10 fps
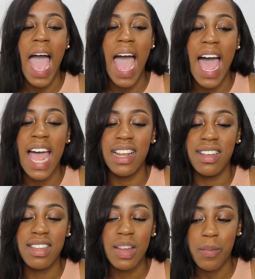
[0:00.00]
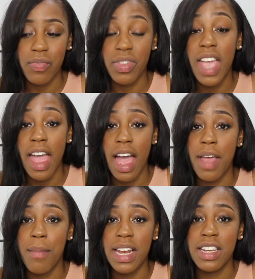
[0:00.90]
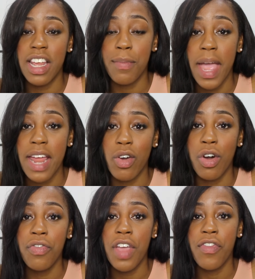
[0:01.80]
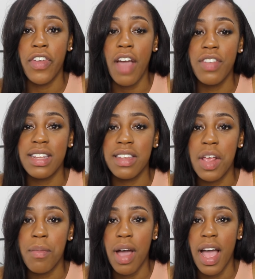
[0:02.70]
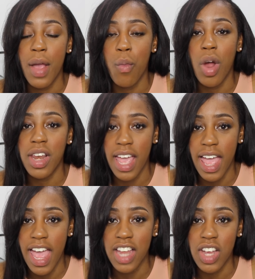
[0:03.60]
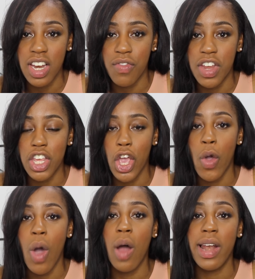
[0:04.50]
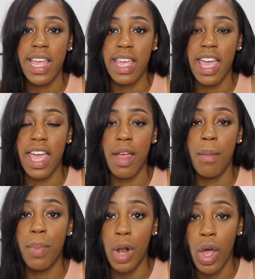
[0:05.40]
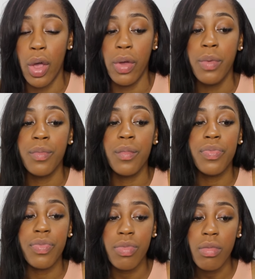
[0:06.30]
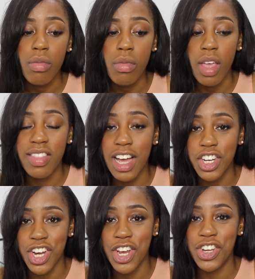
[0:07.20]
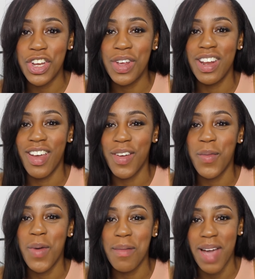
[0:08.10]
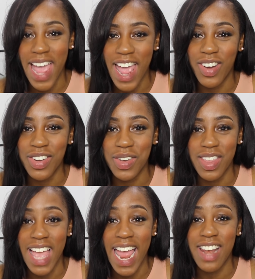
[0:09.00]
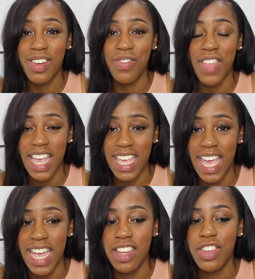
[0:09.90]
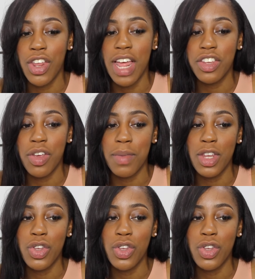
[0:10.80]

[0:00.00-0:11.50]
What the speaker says: And yeah, it paid off. If you haven't seen my 1 year hair journey video, I'll link it below. That shows you, you know, where my hair got to at the end of that year. So that took me